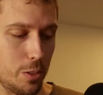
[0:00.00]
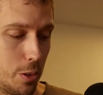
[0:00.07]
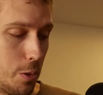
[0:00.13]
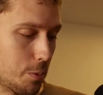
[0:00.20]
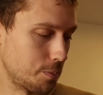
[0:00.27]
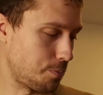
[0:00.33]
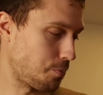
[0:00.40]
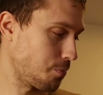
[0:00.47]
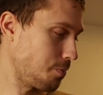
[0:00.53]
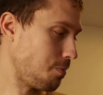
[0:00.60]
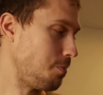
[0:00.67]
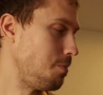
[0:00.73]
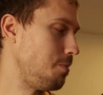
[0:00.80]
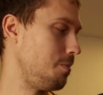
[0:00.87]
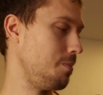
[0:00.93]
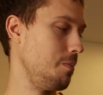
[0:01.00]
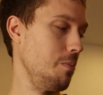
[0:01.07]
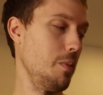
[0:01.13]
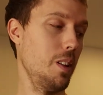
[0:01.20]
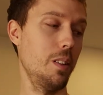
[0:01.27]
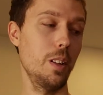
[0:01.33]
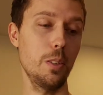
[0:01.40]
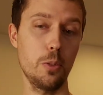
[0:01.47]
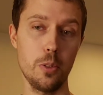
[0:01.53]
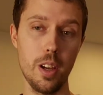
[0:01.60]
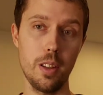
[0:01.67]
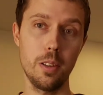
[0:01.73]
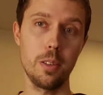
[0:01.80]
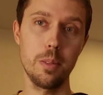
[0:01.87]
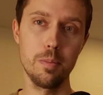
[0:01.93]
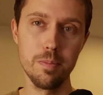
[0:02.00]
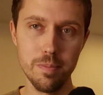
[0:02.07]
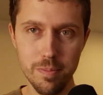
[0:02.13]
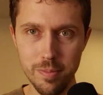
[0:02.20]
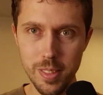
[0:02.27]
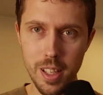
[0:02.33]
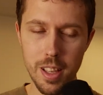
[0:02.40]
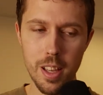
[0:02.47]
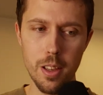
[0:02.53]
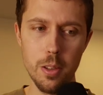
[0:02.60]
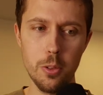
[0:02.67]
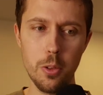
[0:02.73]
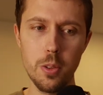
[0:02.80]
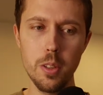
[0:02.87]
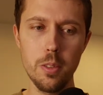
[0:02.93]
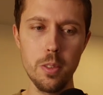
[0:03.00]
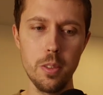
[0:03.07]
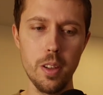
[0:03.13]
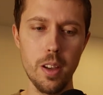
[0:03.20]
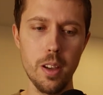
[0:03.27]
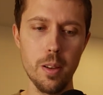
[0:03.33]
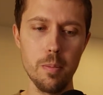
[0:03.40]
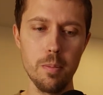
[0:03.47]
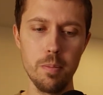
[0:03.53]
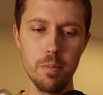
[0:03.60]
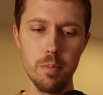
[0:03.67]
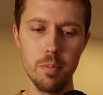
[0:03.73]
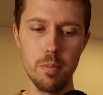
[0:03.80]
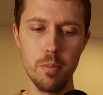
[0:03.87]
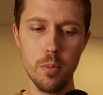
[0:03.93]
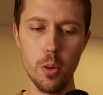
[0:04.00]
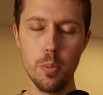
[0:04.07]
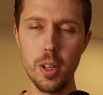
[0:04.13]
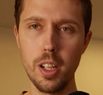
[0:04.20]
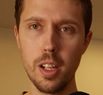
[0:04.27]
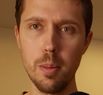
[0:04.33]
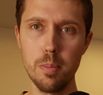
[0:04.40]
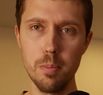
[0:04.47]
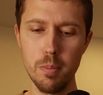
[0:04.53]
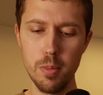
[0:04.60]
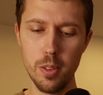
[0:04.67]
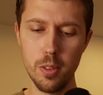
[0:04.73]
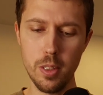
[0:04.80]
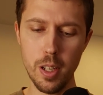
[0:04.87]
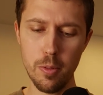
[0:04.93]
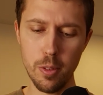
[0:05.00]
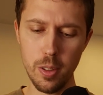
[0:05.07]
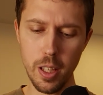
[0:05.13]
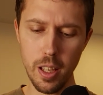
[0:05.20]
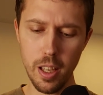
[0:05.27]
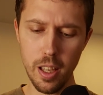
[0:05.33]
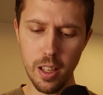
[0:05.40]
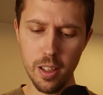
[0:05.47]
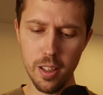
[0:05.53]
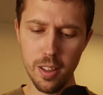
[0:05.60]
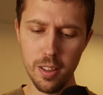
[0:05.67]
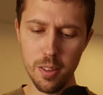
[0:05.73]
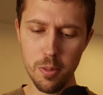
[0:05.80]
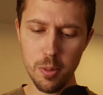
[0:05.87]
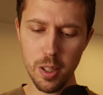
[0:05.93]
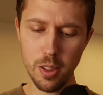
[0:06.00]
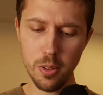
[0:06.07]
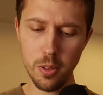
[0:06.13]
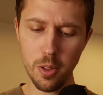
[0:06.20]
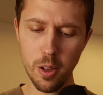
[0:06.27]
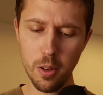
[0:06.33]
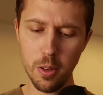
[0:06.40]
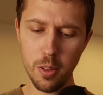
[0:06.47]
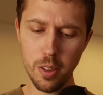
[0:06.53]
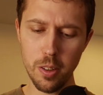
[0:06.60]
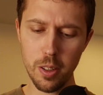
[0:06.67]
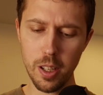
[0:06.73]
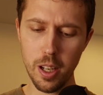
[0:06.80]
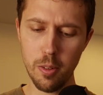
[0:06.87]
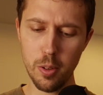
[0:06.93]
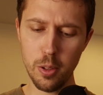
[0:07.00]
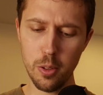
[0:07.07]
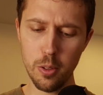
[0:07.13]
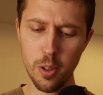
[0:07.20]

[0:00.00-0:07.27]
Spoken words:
So let's try this. So this, opening it up, is definitely a, well, you saw earlier, kind of a